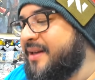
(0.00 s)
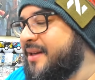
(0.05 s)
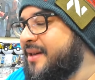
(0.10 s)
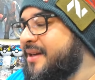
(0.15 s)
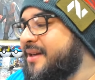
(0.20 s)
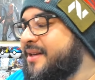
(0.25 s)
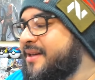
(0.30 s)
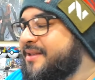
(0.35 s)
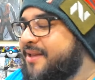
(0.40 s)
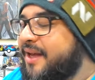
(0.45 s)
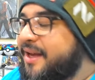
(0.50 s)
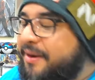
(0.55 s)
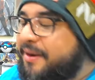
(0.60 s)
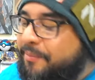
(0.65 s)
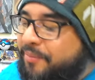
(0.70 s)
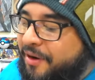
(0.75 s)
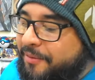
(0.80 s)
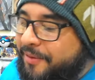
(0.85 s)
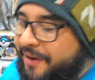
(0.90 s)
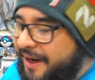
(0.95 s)
So there
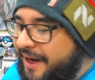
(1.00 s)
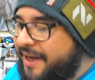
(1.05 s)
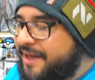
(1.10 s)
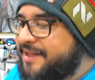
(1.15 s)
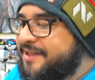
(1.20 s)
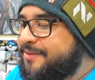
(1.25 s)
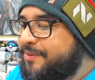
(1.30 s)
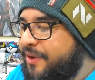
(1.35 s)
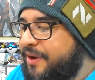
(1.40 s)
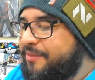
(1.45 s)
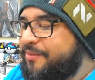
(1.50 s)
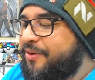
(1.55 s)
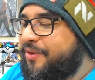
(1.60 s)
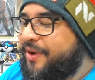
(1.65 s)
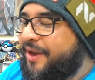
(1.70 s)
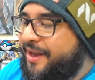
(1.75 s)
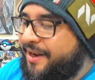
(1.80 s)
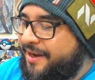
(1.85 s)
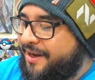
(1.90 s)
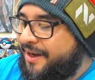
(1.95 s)
probably is one more
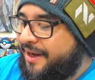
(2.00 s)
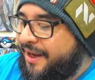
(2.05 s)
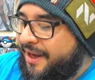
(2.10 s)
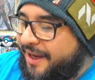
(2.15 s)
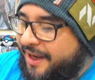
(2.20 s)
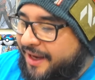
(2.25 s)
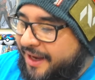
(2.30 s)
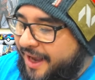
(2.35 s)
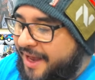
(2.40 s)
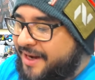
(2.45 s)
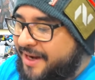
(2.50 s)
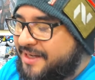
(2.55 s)
hidden here, and it's